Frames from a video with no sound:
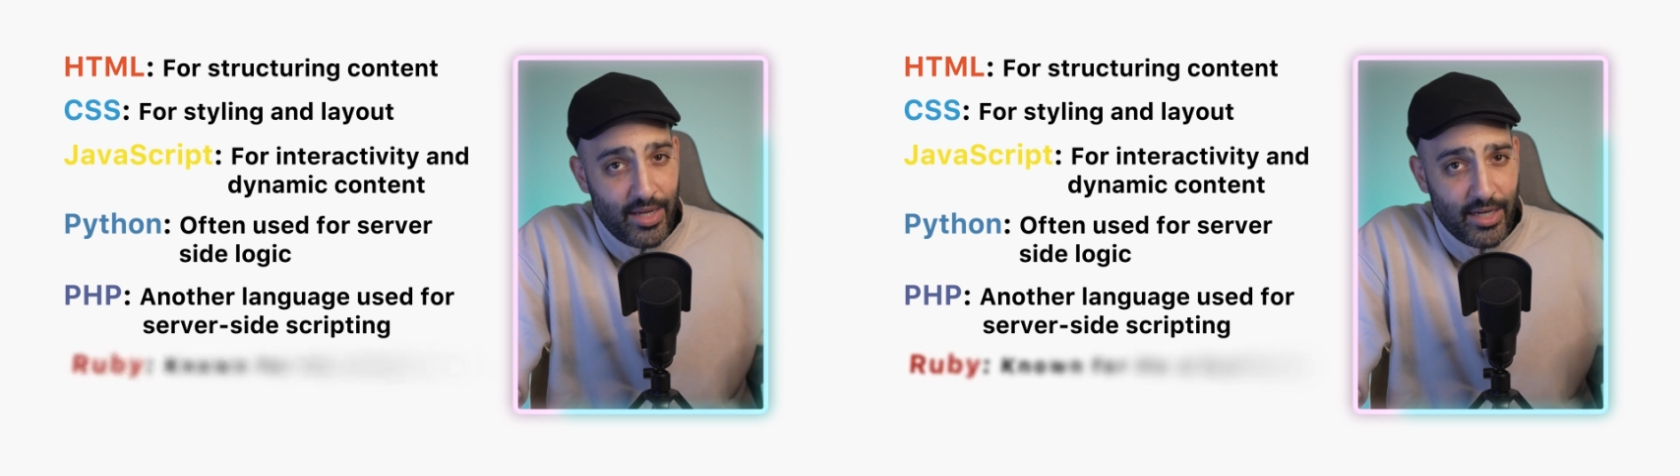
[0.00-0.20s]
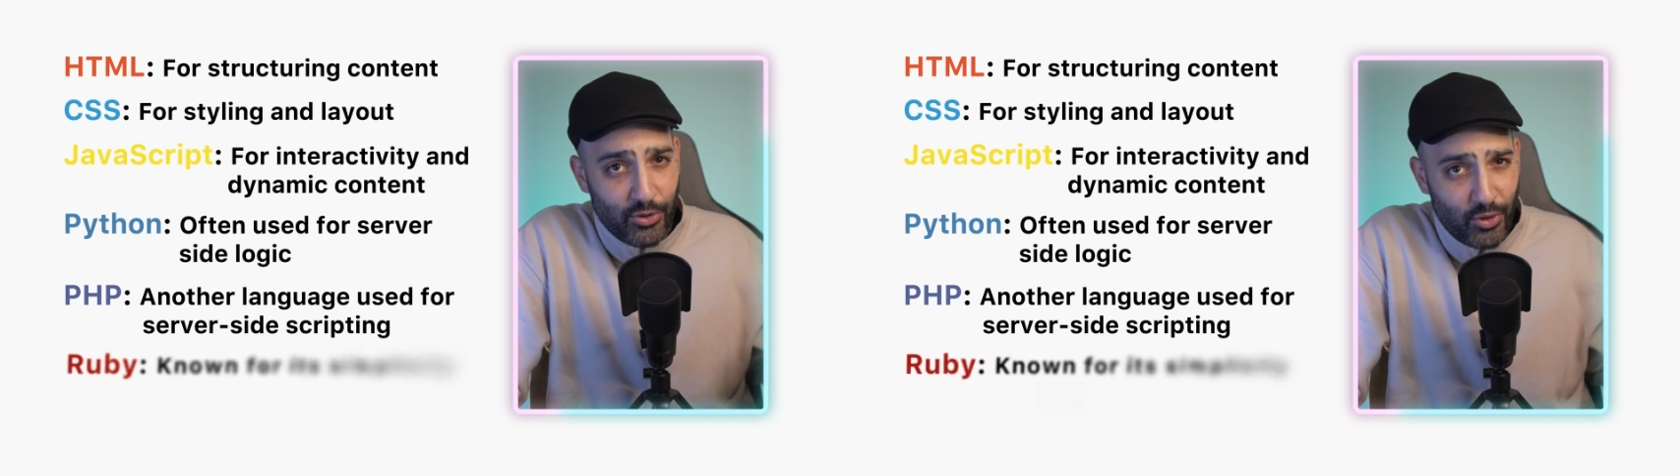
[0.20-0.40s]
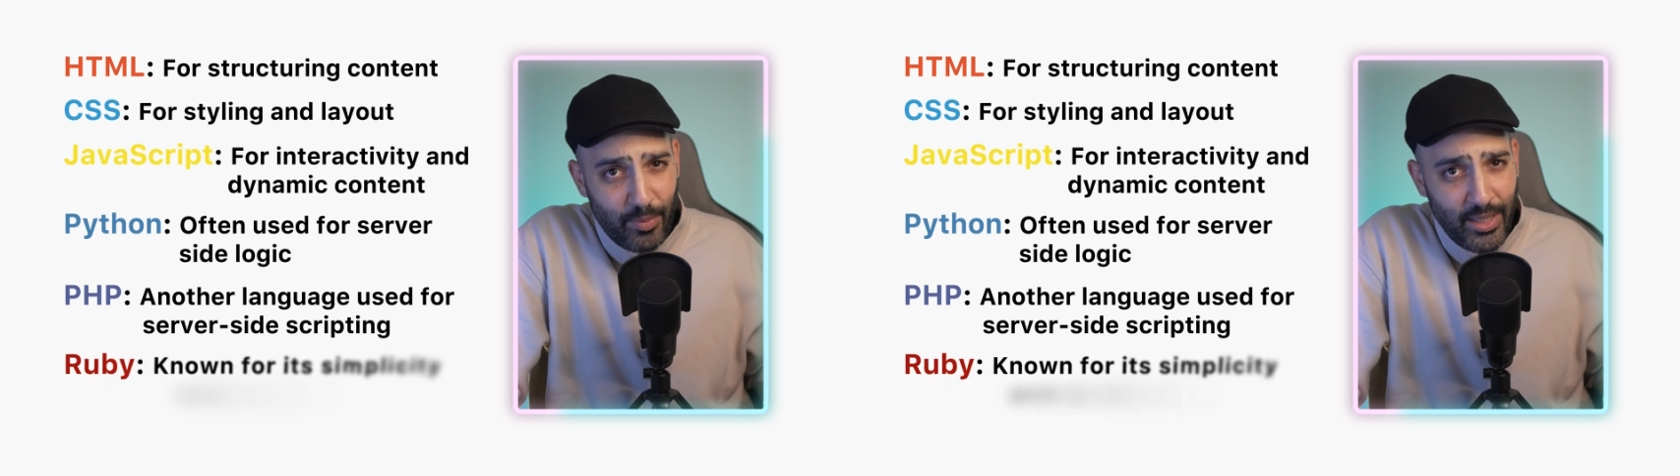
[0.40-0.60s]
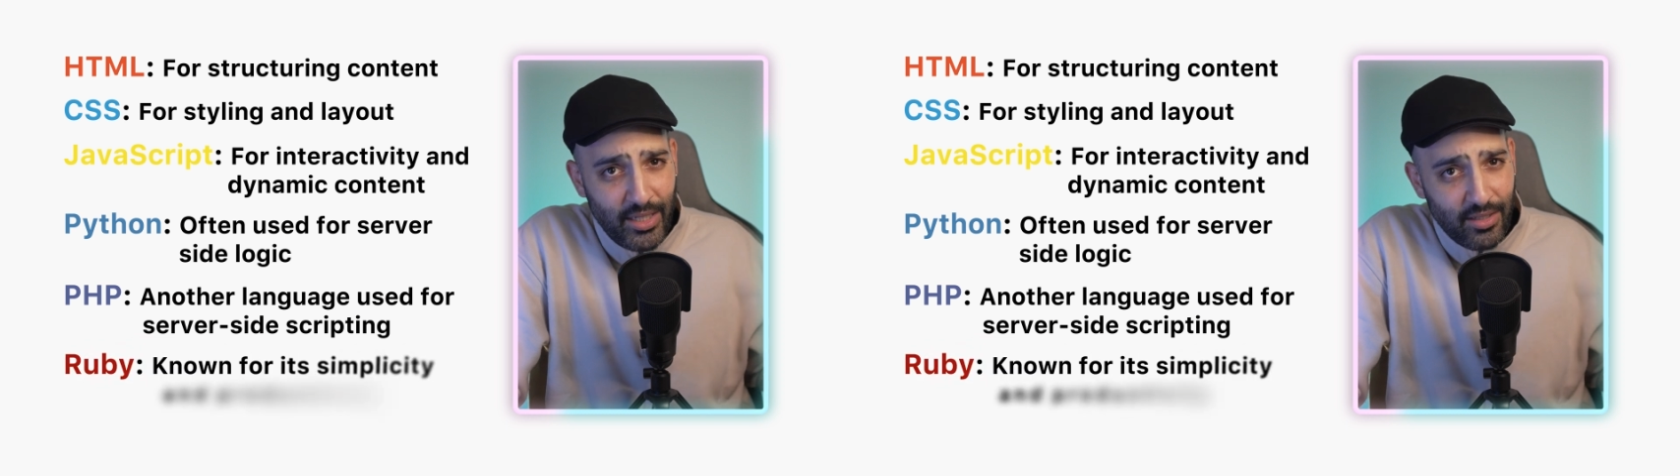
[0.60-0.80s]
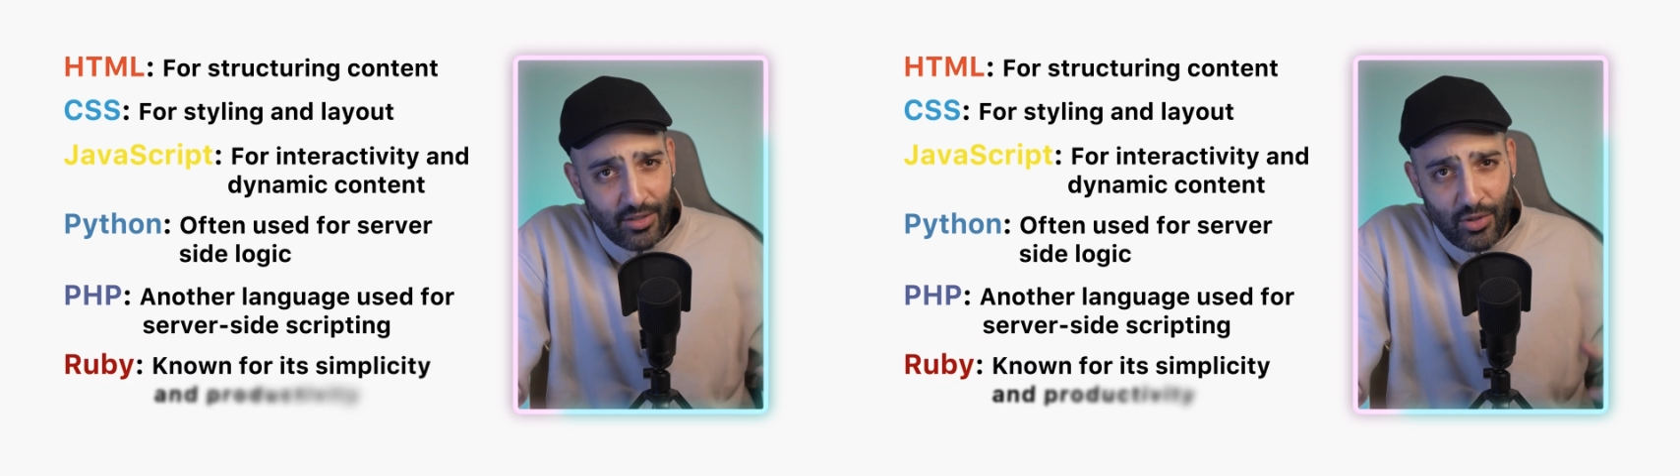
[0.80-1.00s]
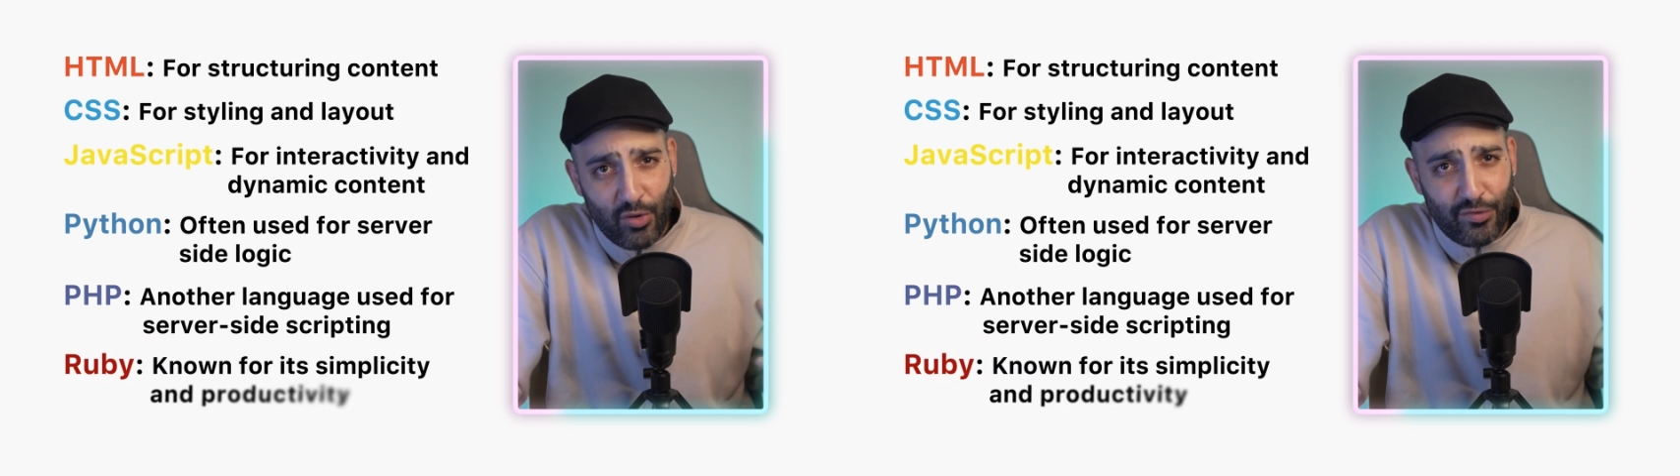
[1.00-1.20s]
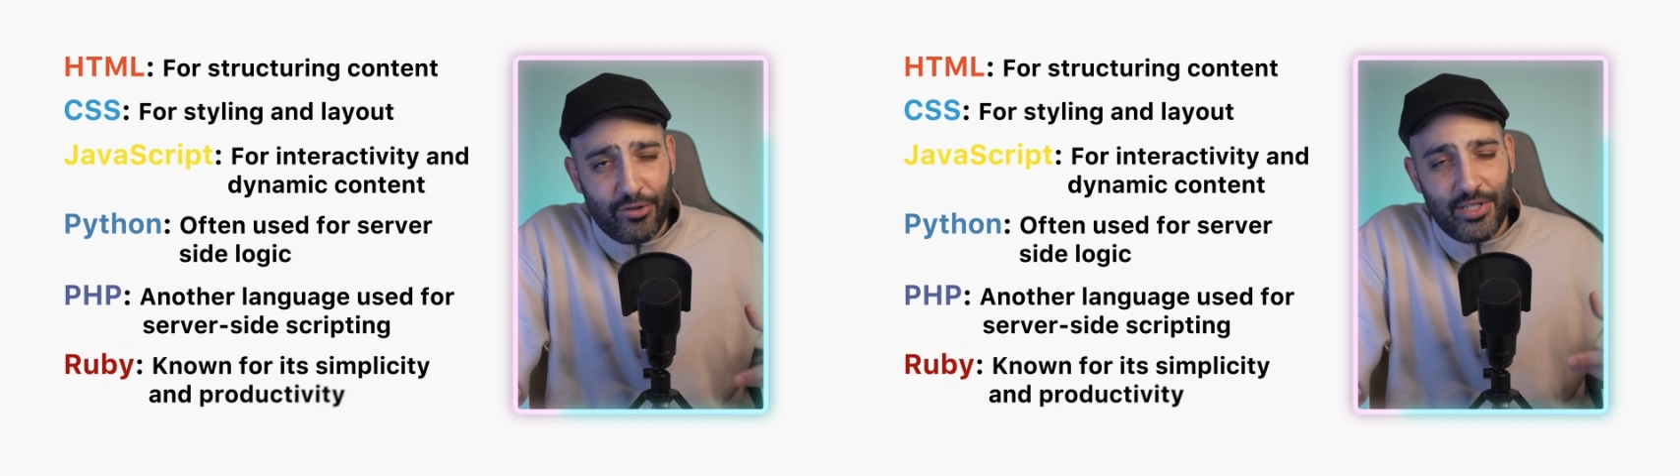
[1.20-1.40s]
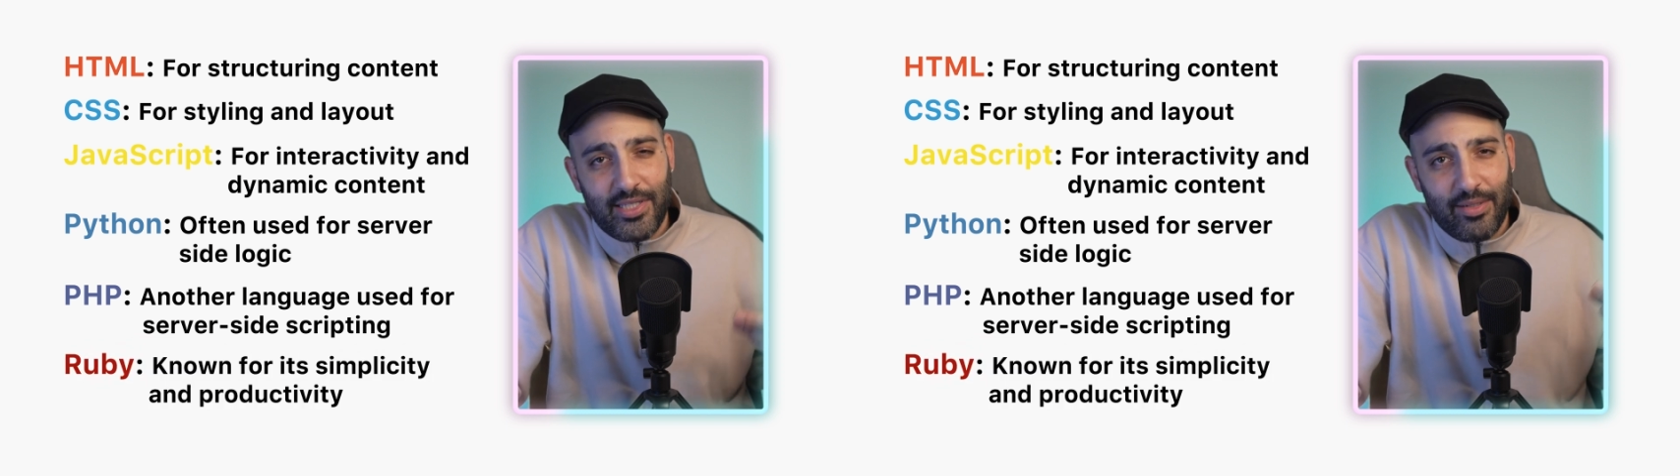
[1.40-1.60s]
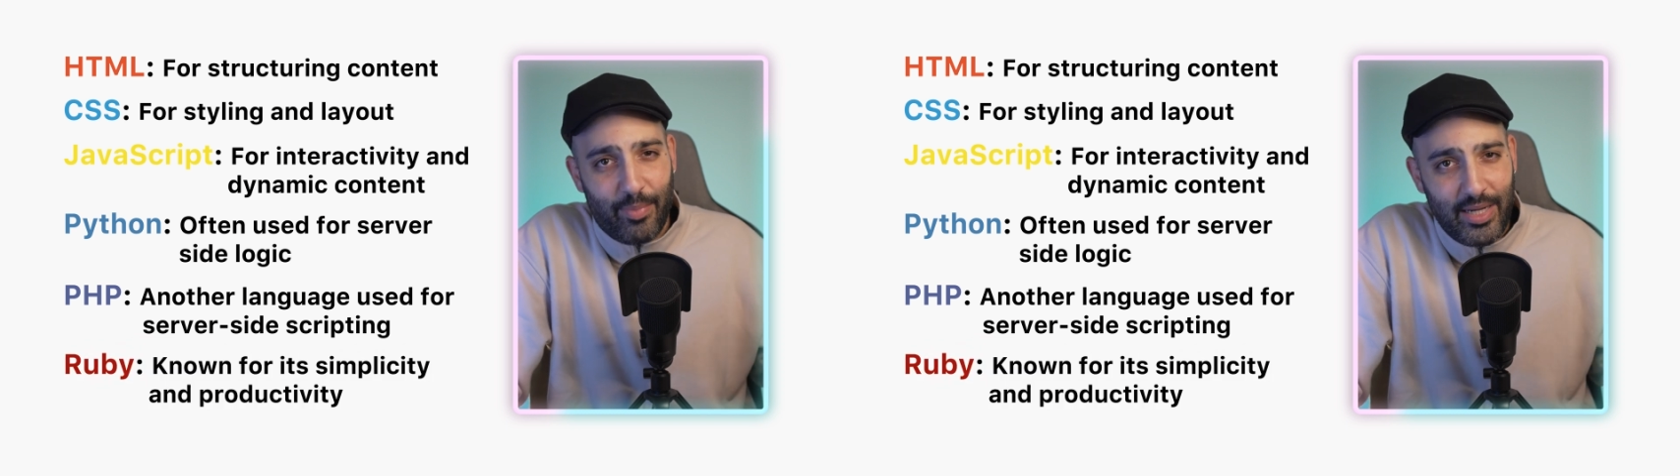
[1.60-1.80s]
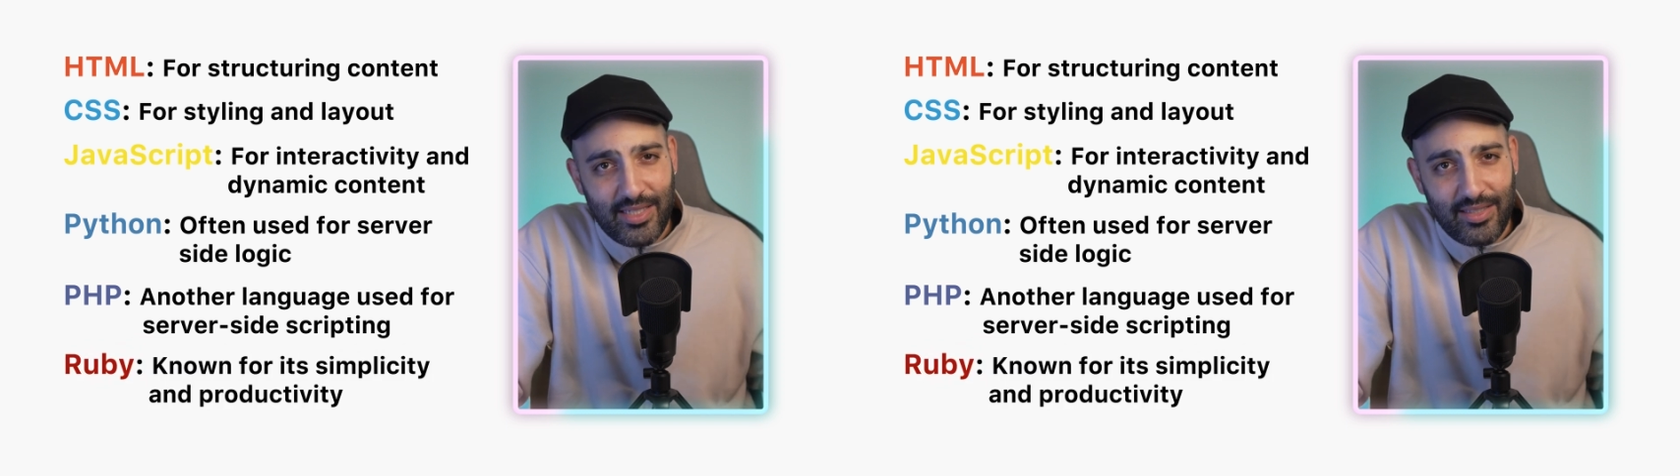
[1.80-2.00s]
and Ruby, known for its
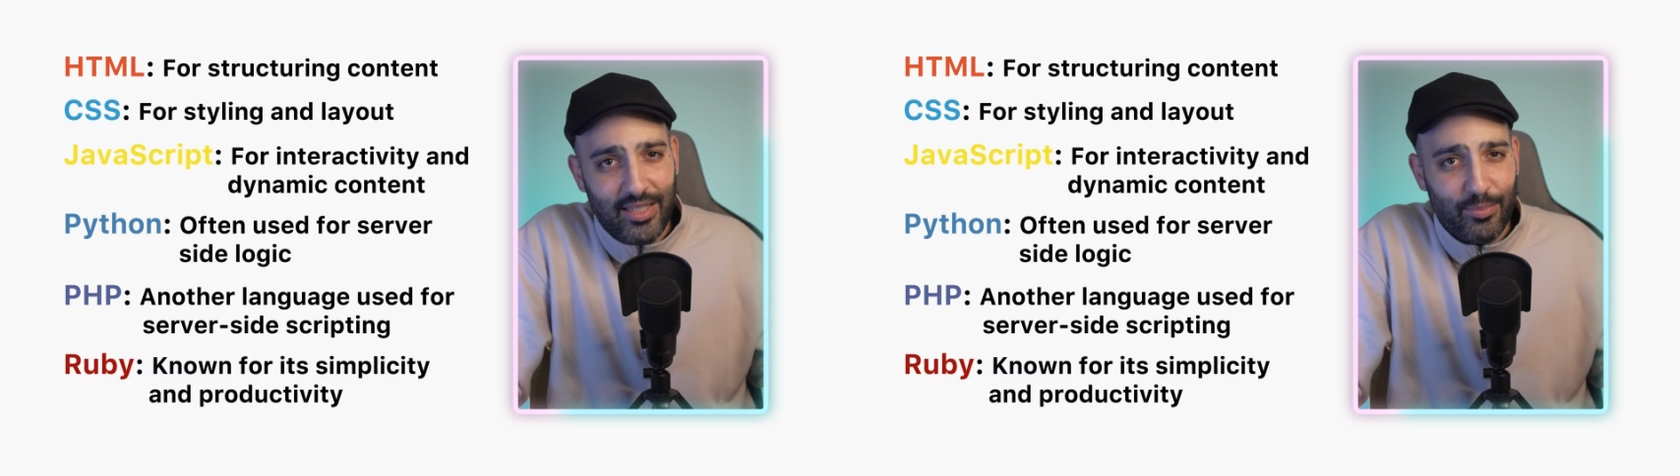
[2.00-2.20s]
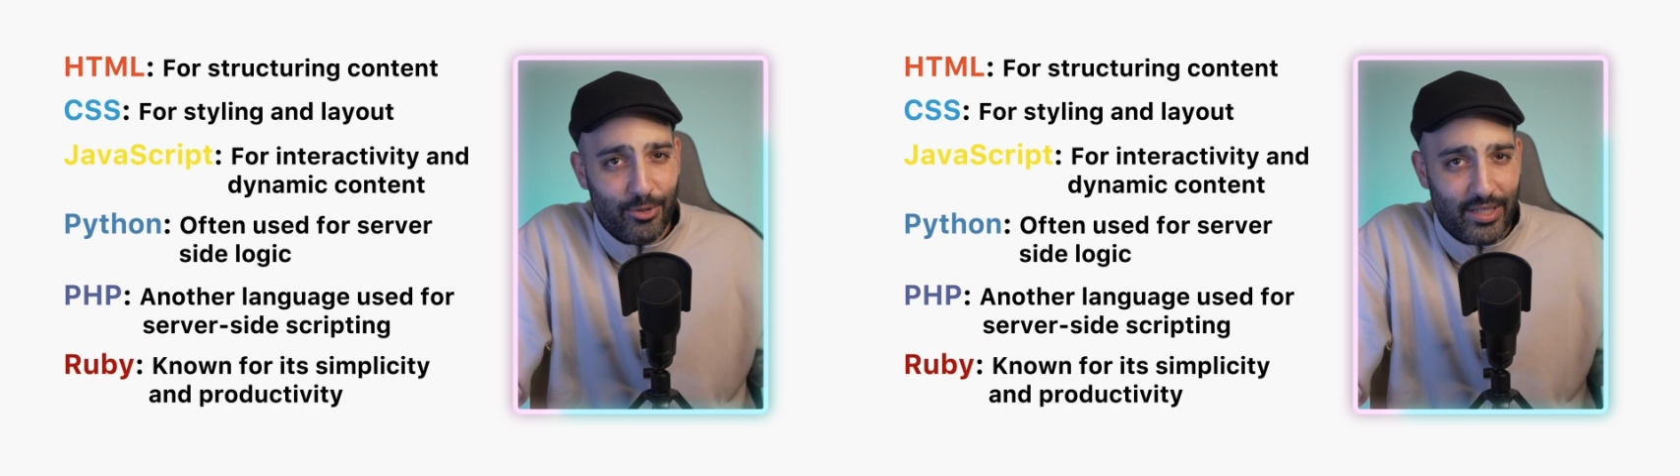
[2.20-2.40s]
simplicity and